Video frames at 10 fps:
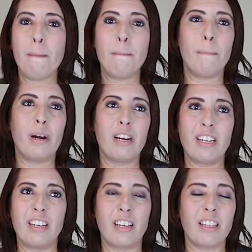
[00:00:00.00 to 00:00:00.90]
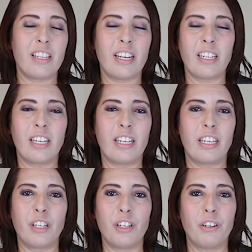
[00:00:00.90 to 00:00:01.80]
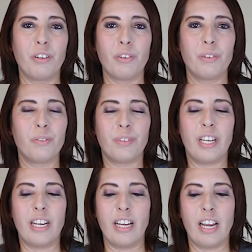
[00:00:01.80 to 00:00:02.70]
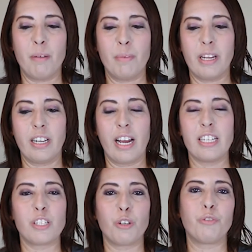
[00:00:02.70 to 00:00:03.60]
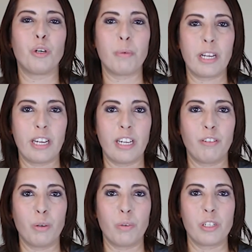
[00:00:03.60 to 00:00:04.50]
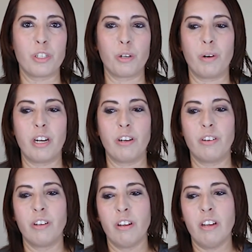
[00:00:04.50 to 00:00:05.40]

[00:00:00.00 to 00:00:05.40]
but nothing like, I still feel pain every once in a while,